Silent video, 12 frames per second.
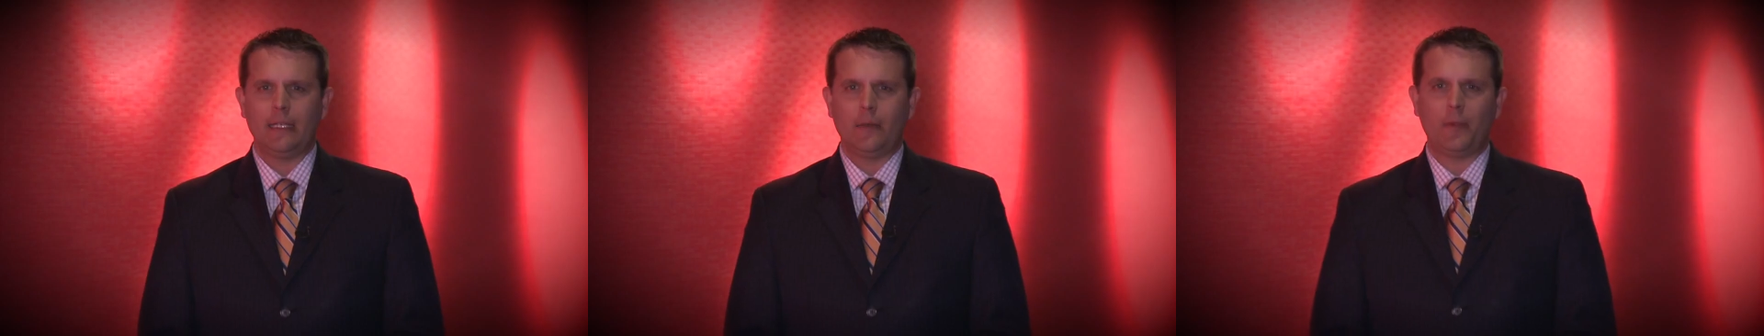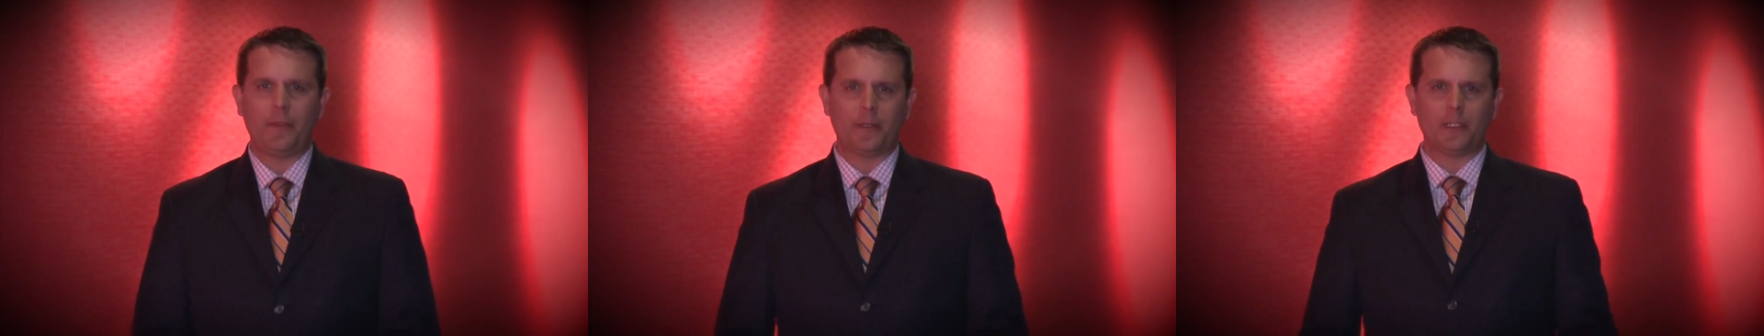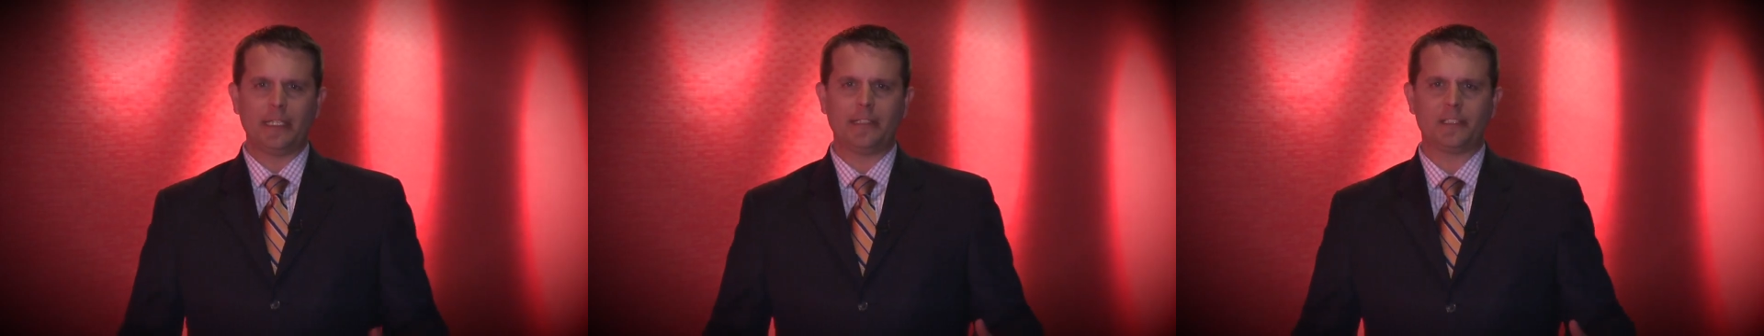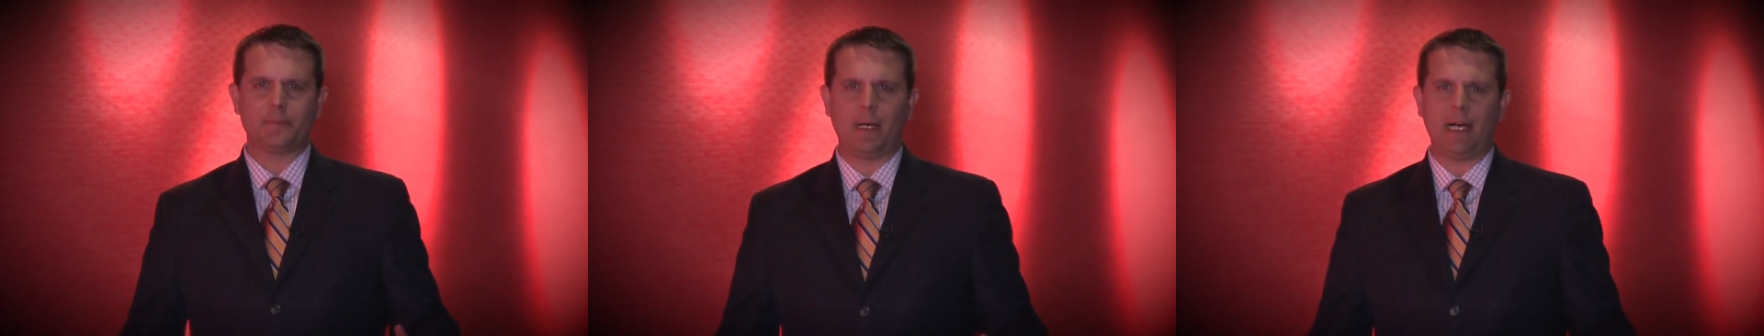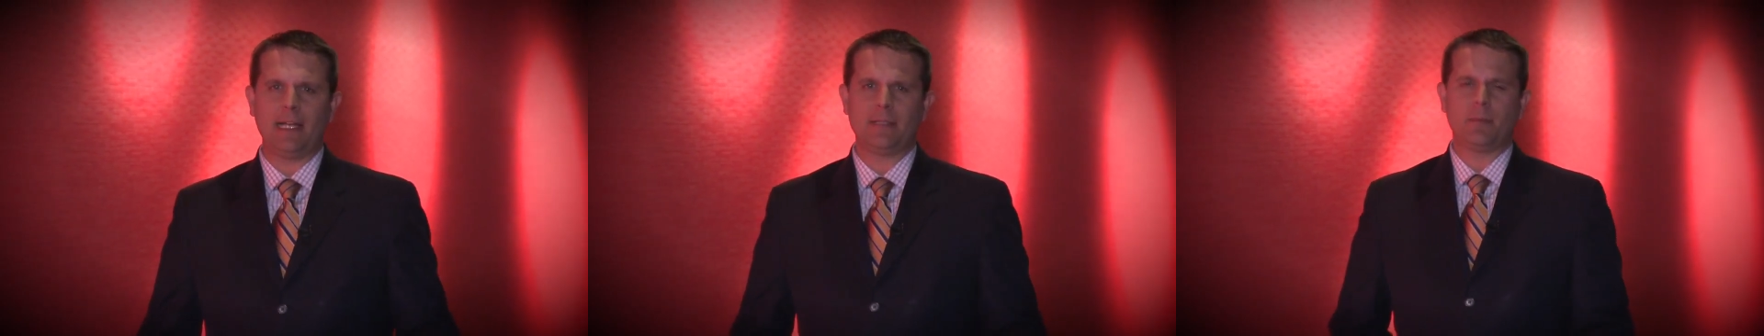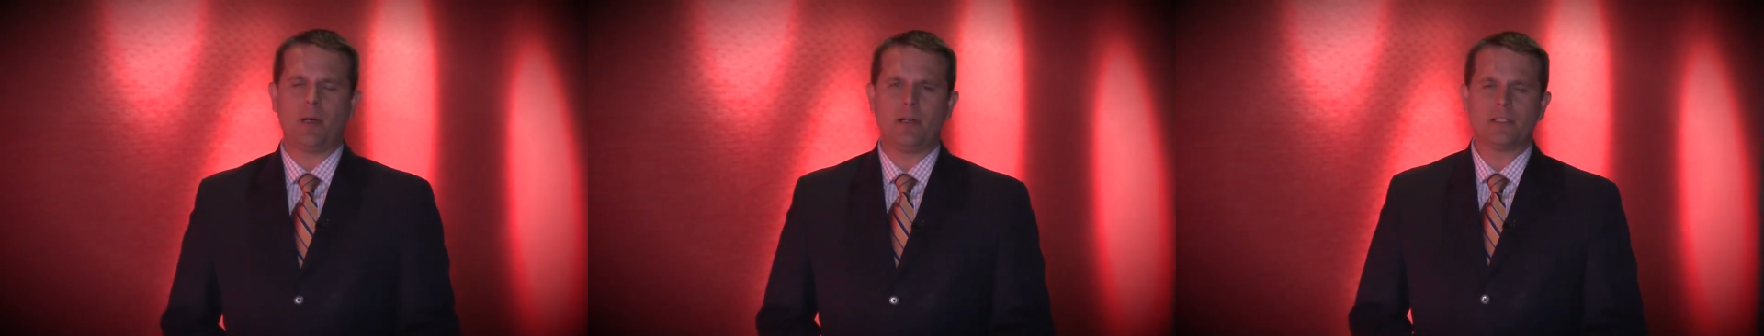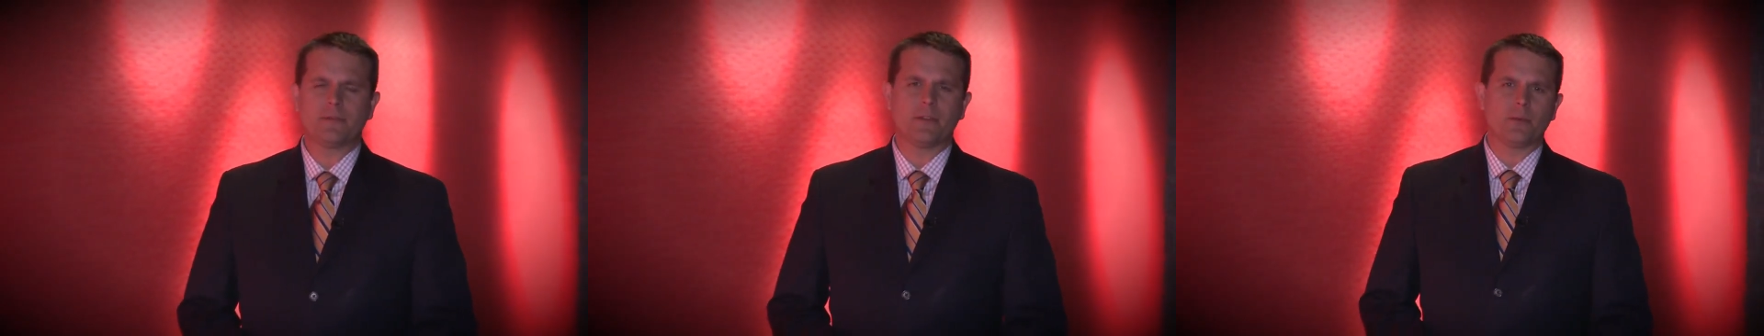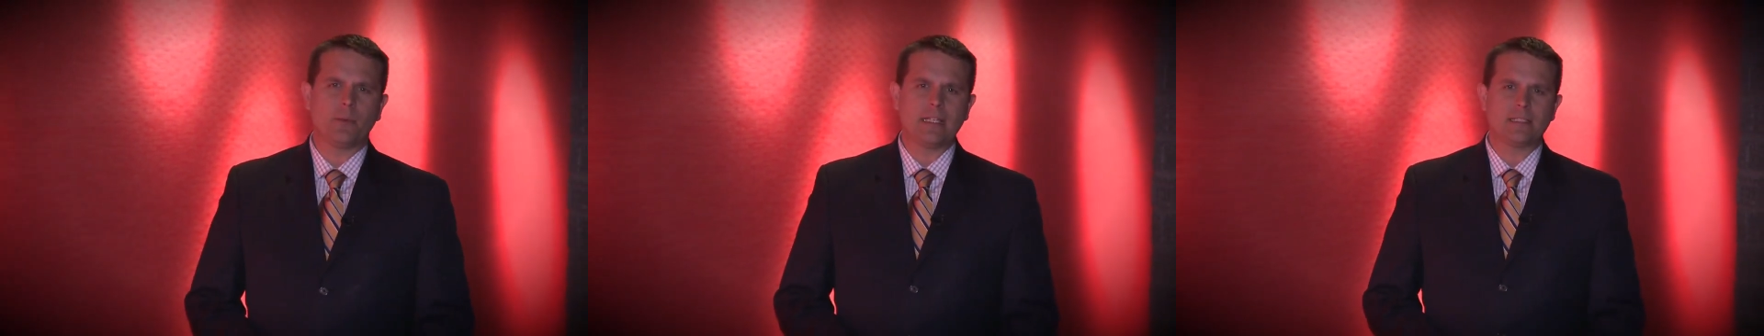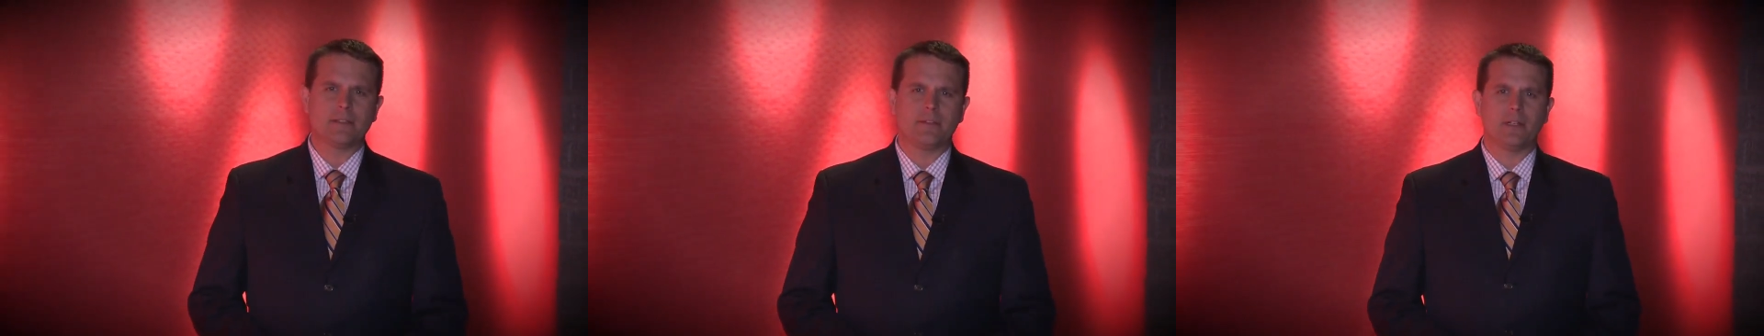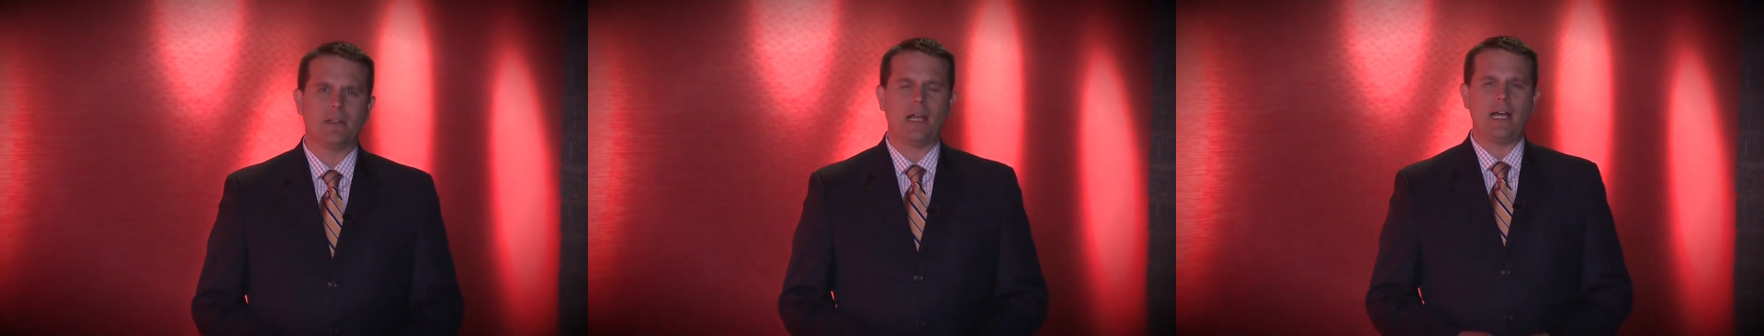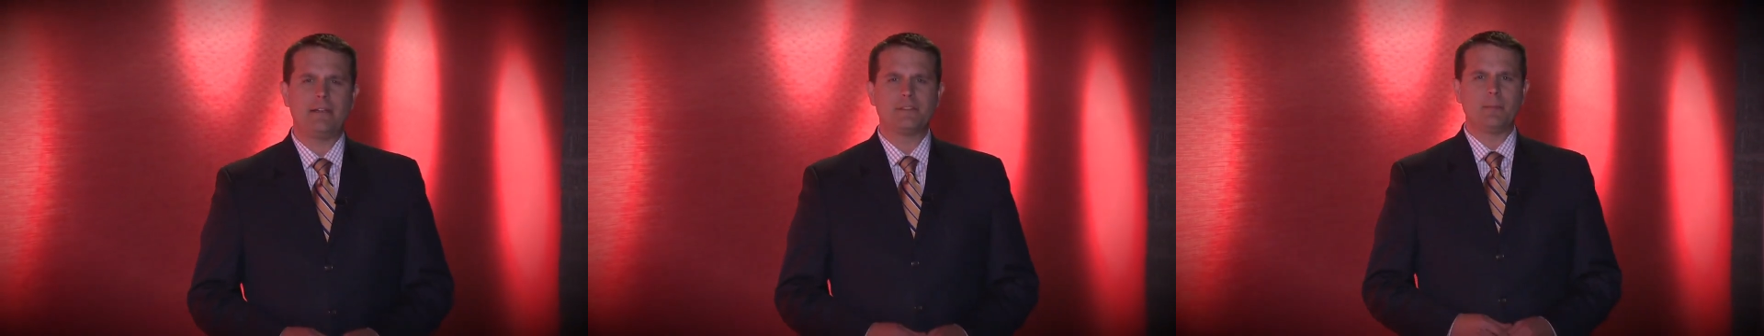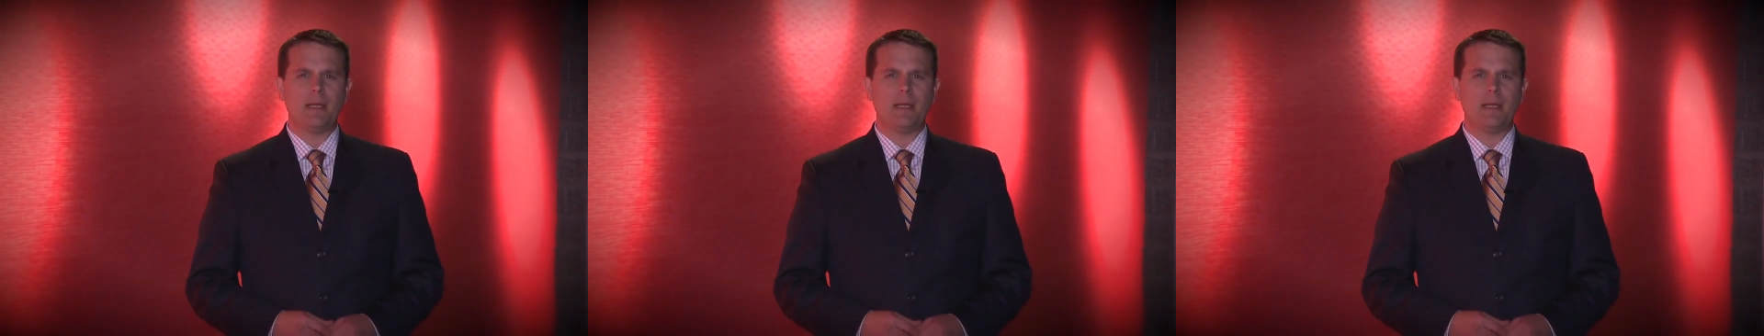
With their leaders behind bars for the rest of their lives,